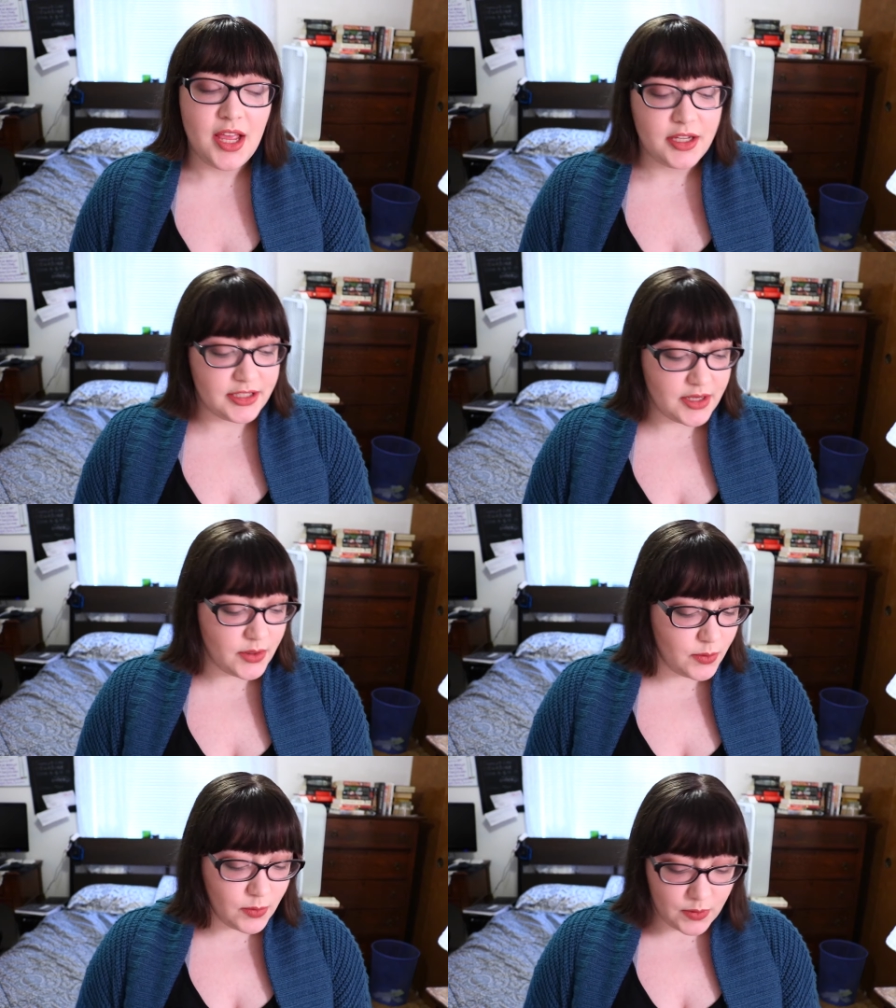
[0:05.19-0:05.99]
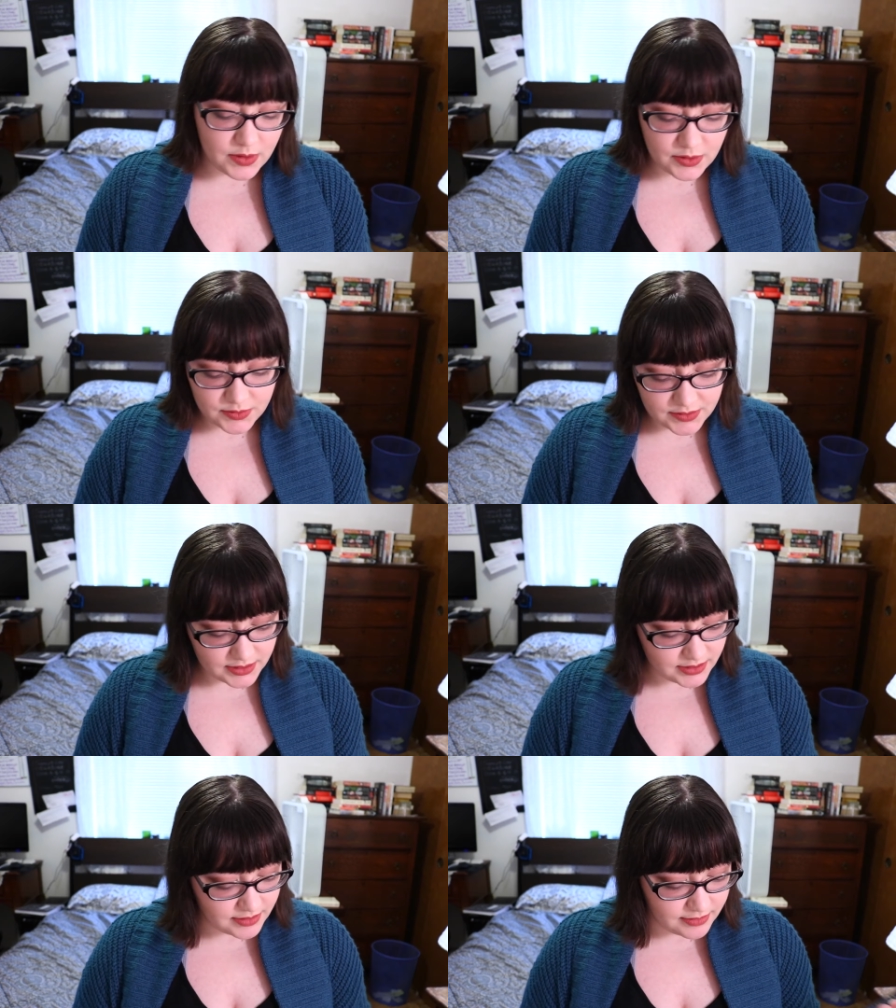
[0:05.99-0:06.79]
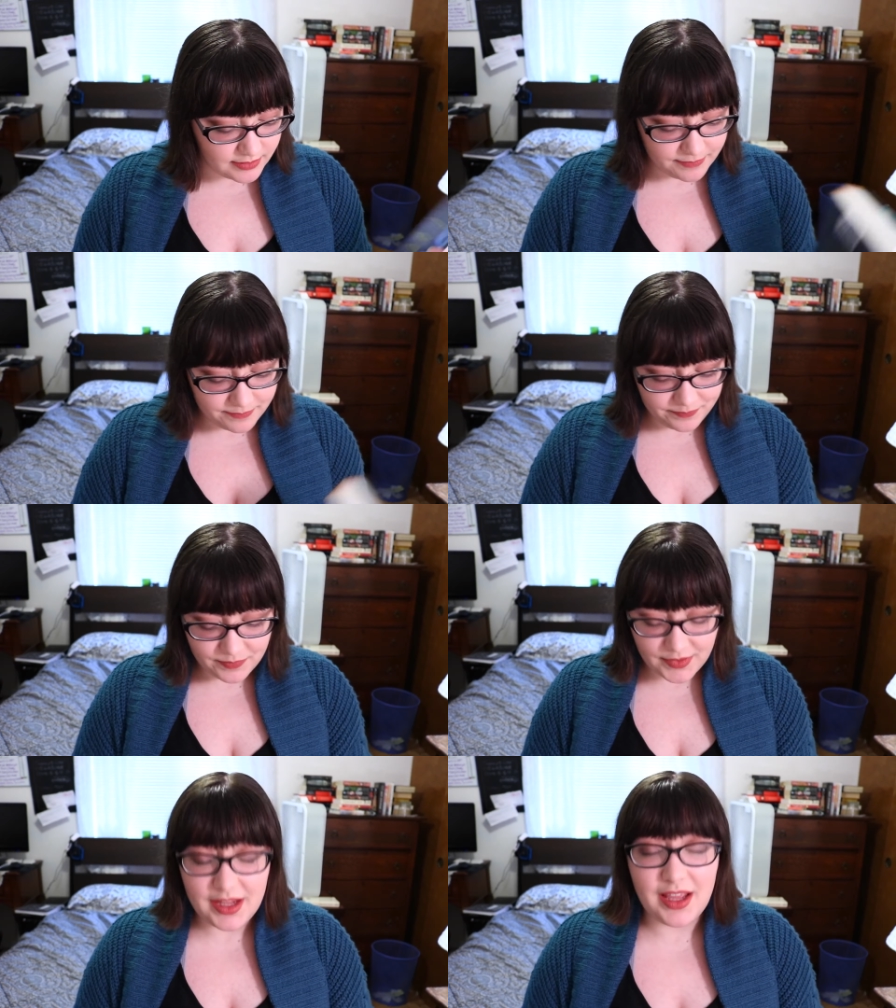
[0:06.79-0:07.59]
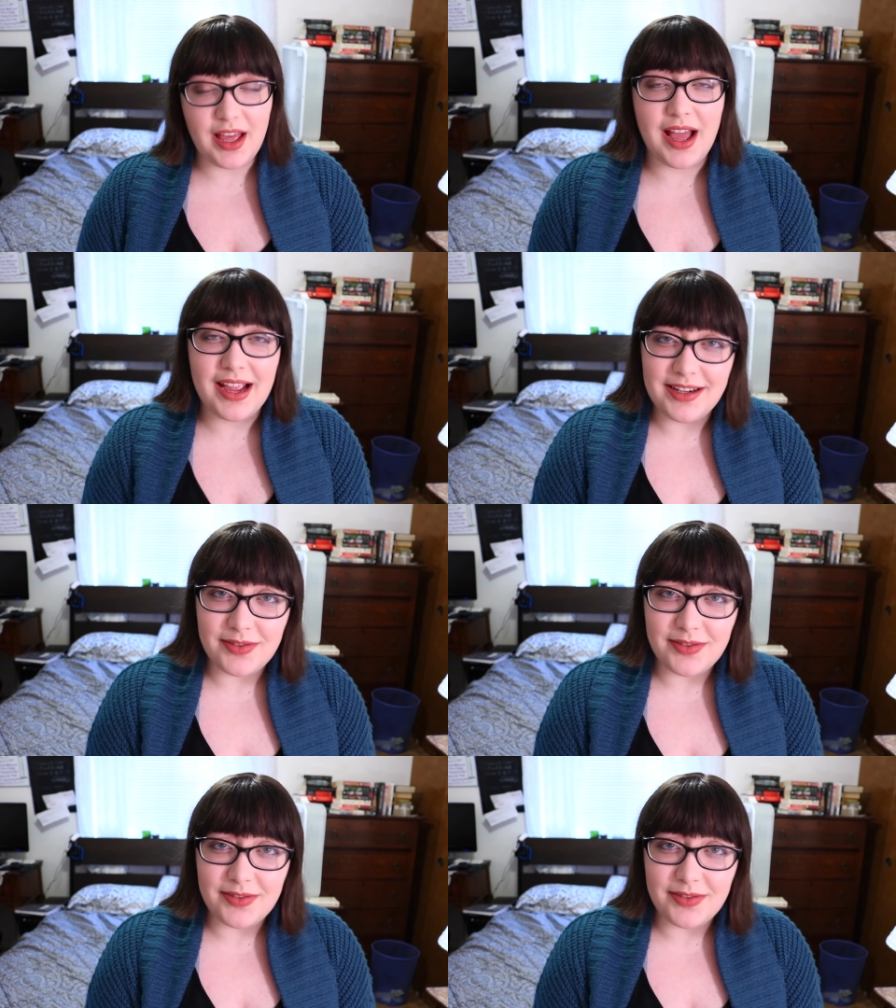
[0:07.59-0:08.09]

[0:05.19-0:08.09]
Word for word: So there's kind